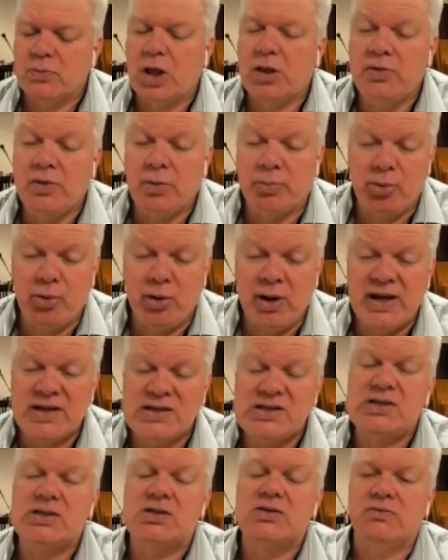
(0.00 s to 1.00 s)
the
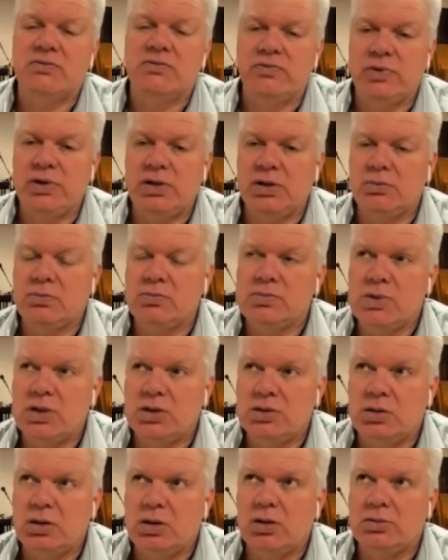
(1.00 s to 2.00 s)
press, freedom
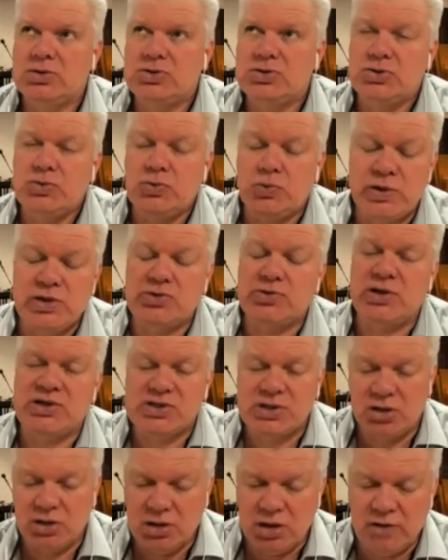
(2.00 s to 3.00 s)
to
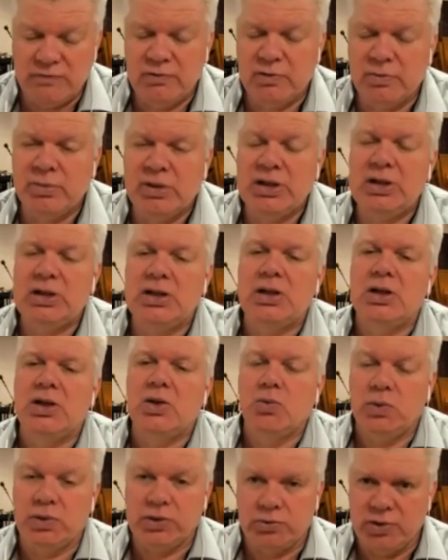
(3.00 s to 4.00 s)
redress our government
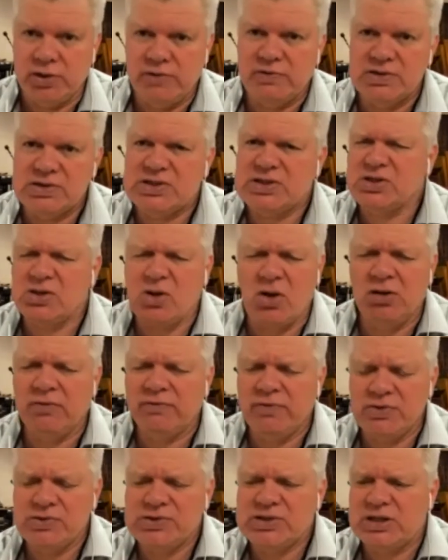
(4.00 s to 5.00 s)
with grievances, all
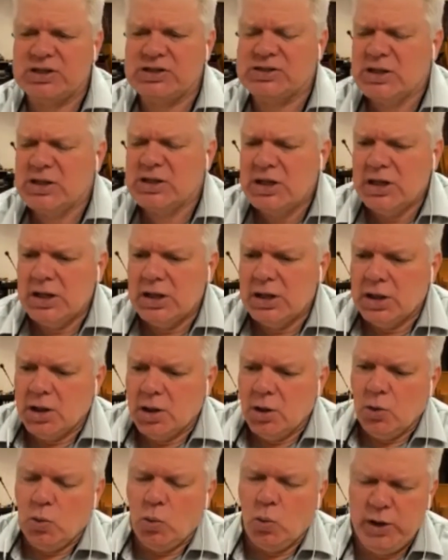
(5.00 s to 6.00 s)
of those things.
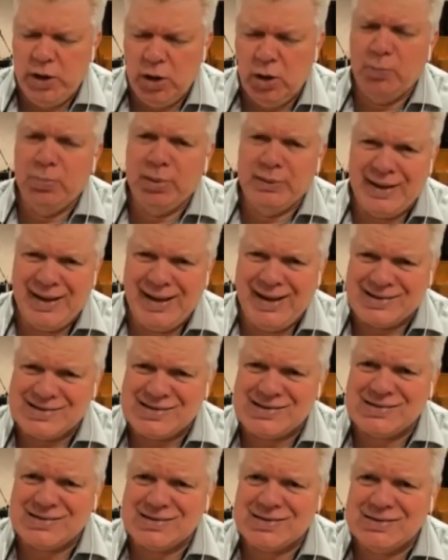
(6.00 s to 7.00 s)
We are
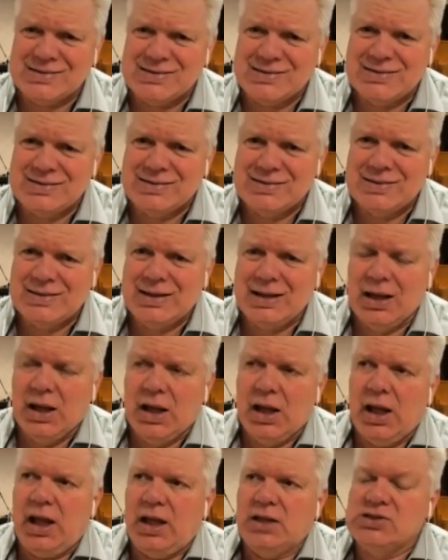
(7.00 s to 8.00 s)
blessed
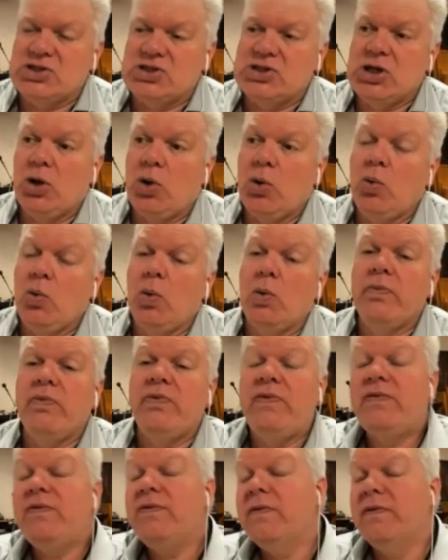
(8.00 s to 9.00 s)
and so
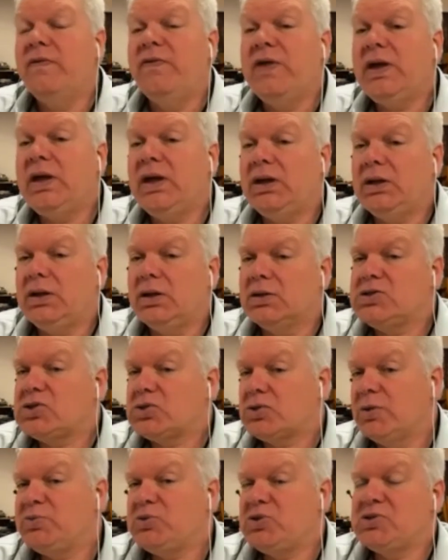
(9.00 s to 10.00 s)
then
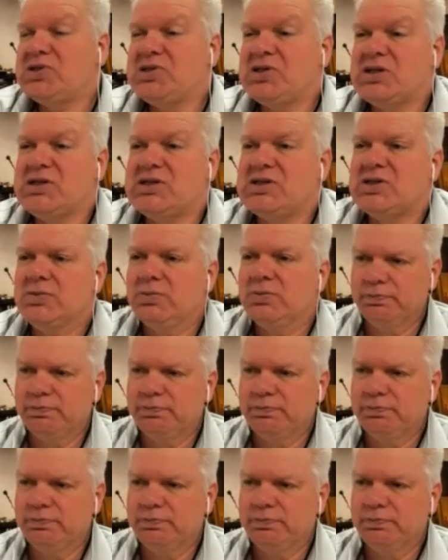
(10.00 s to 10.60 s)
scripture says